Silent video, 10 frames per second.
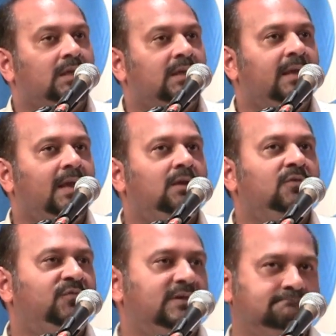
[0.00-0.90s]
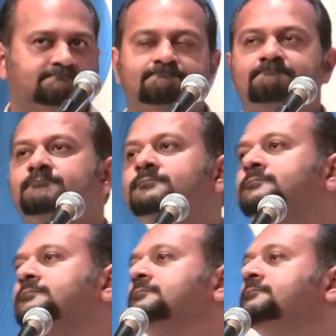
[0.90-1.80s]
He held firm.
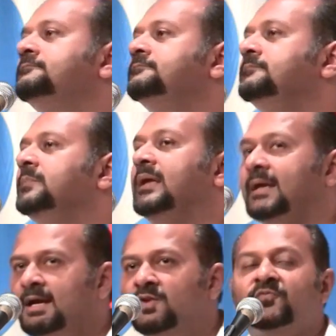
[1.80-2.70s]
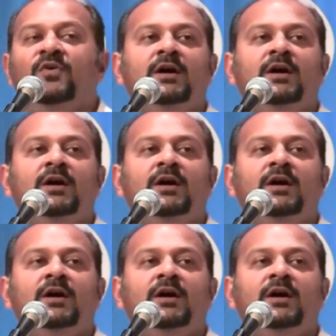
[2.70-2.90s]
He held